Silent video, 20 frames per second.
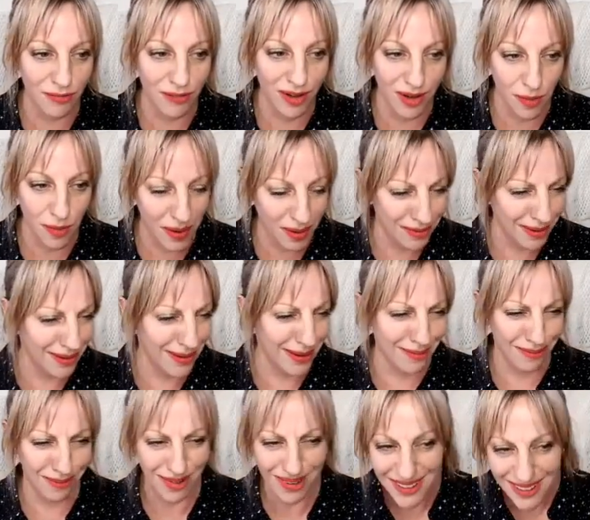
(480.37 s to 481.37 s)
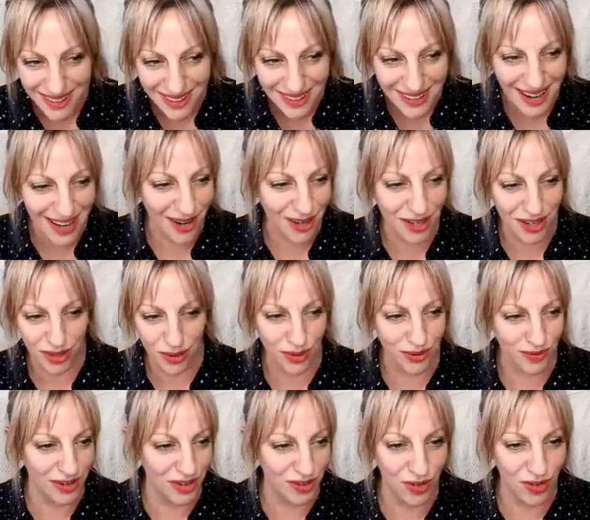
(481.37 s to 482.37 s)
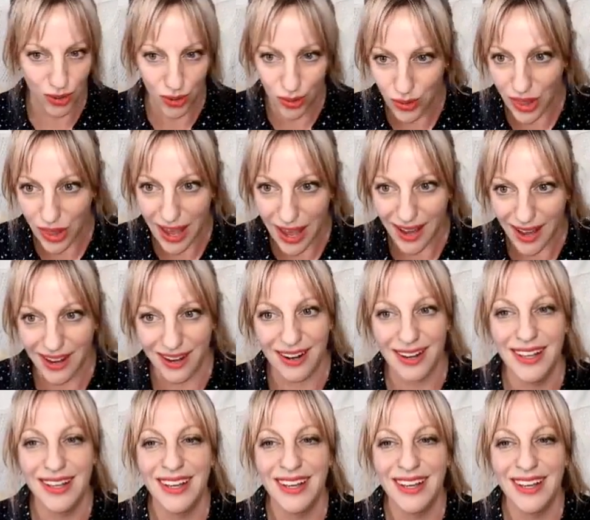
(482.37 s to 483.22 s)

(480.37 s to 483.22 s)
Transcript: And you're probably like, what? How did you even do that?